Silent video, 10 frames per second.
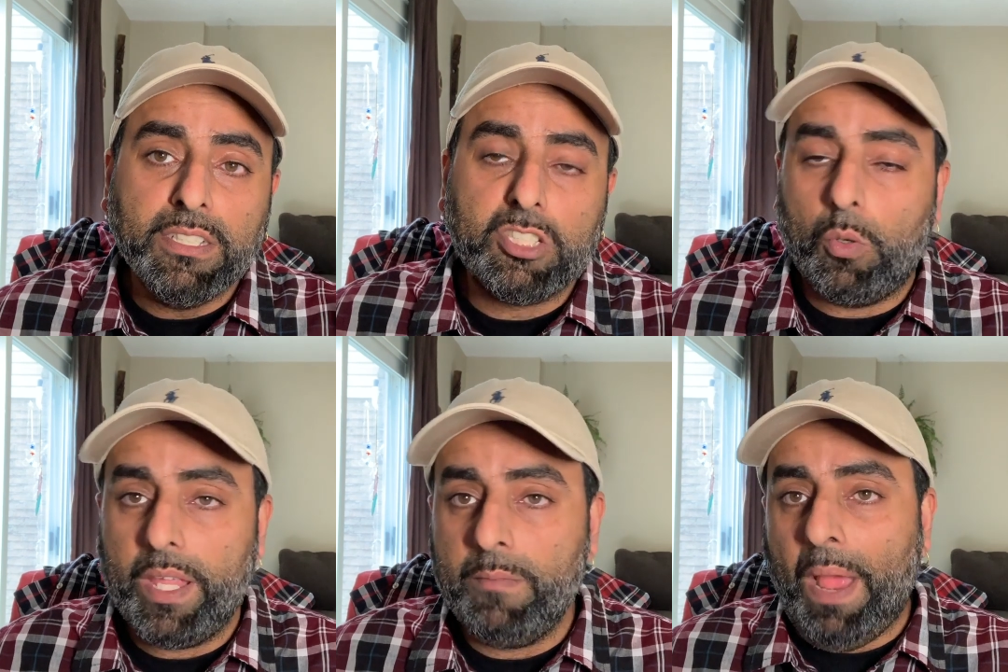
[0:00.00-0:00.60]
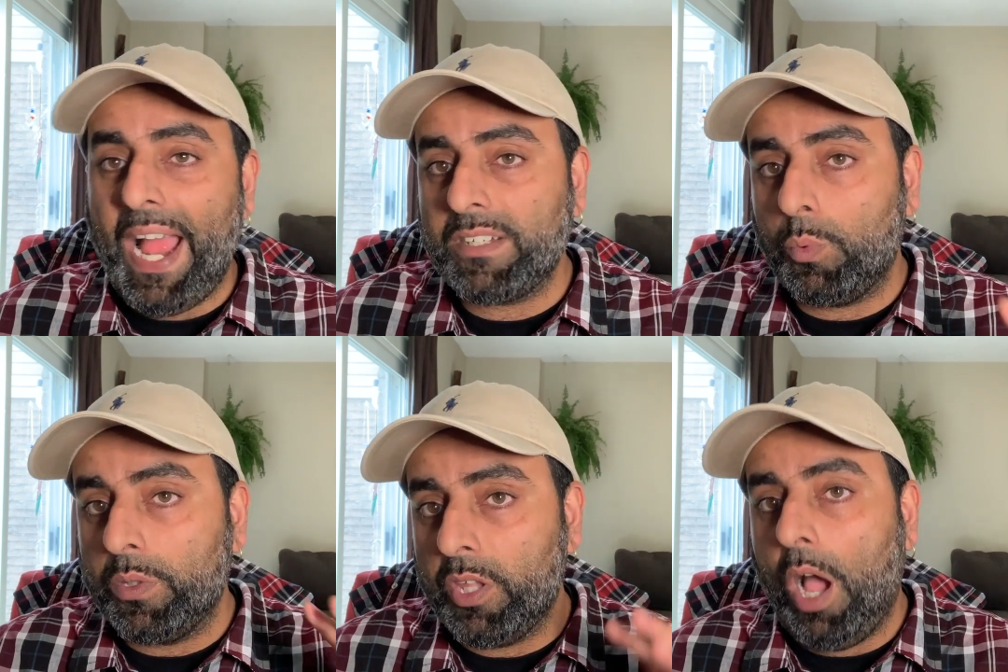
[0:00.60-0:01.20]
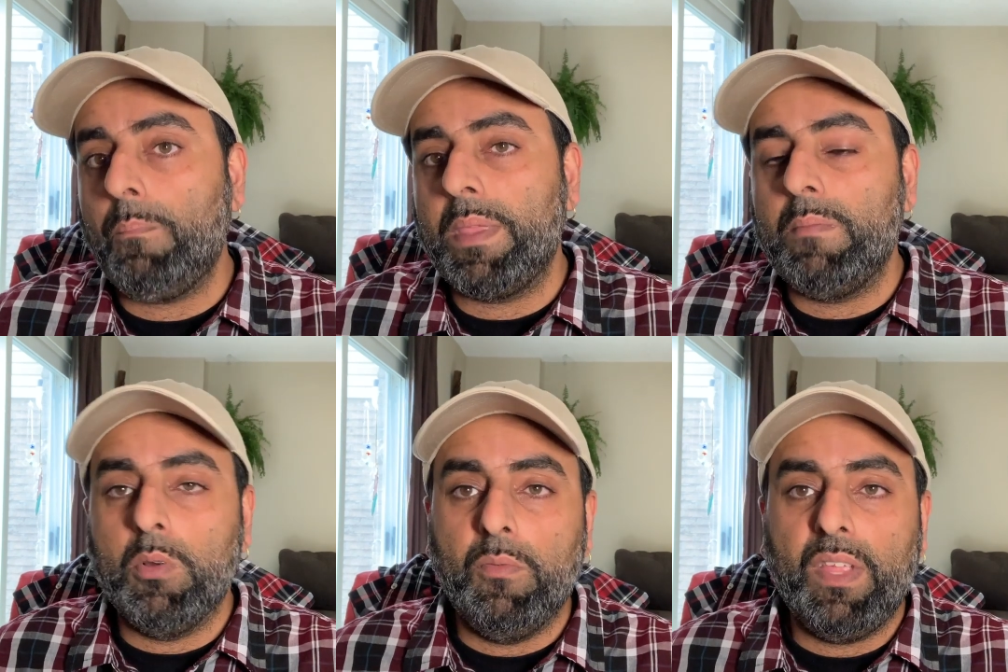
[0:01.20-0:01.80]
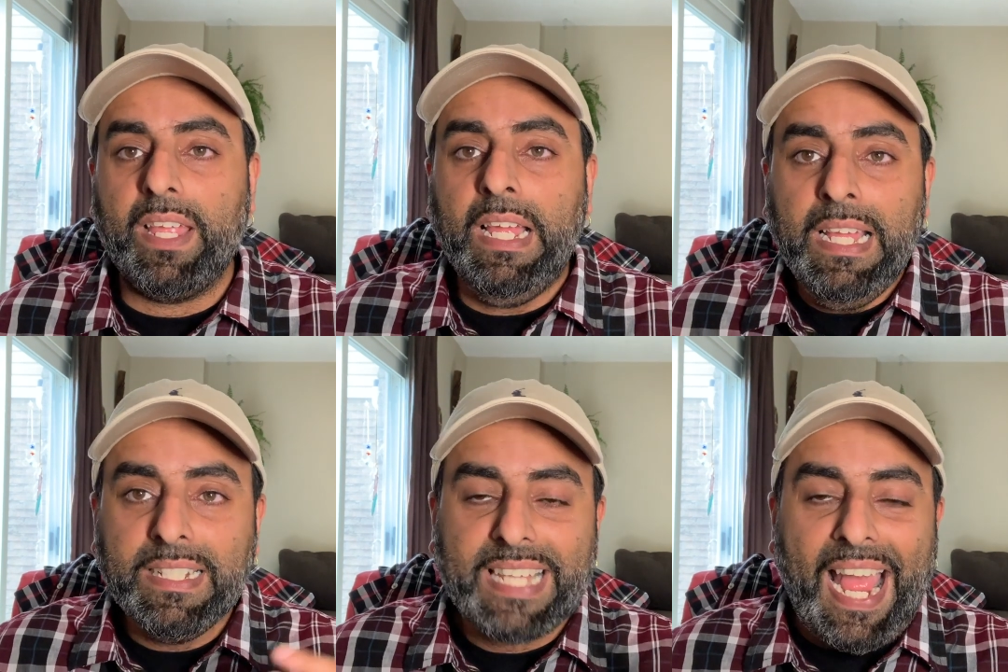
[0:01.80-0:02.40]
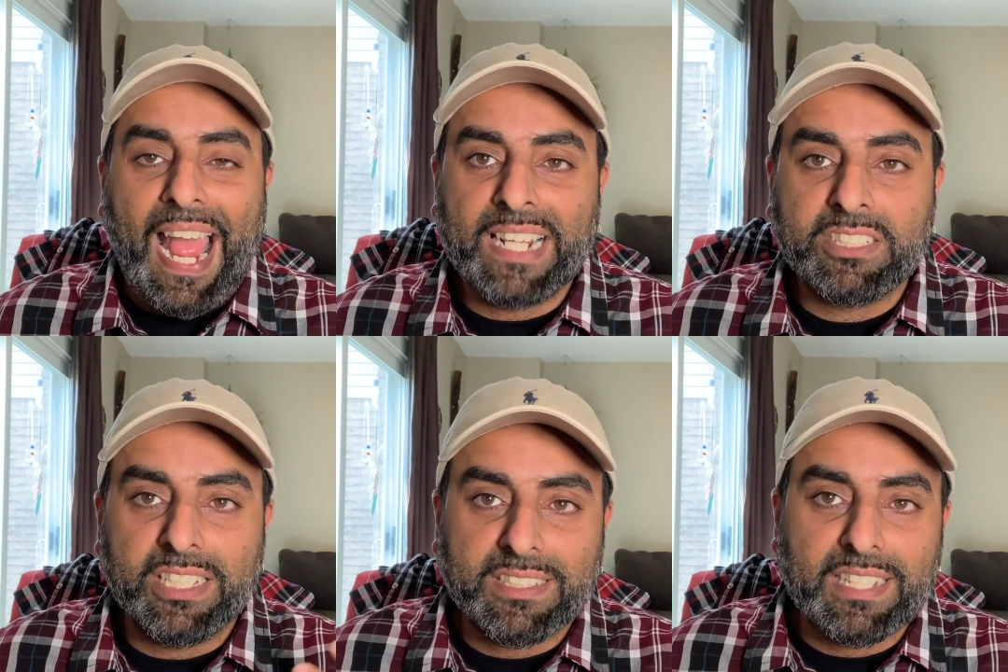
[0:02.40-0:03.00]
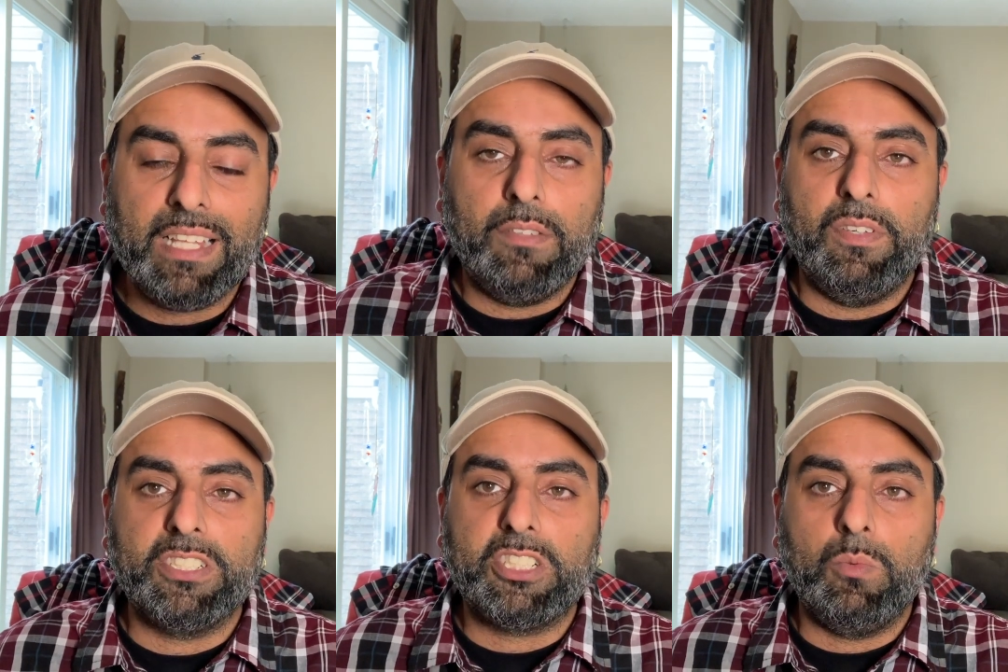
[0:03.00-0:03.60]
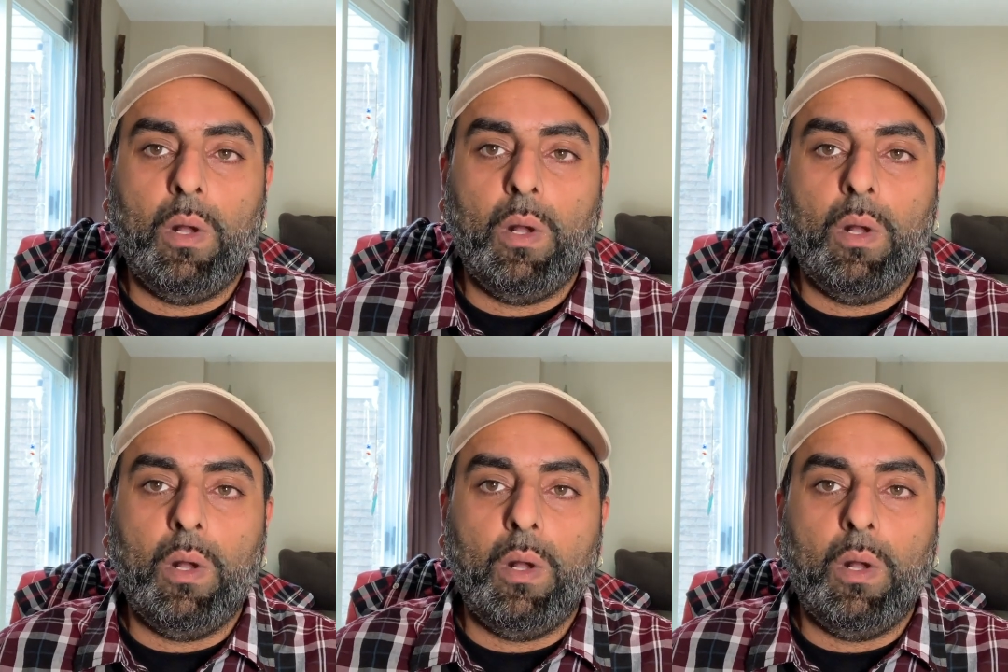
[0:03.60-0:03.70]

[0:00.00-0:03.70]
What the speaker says: so Impact will not be moving to AXS Television.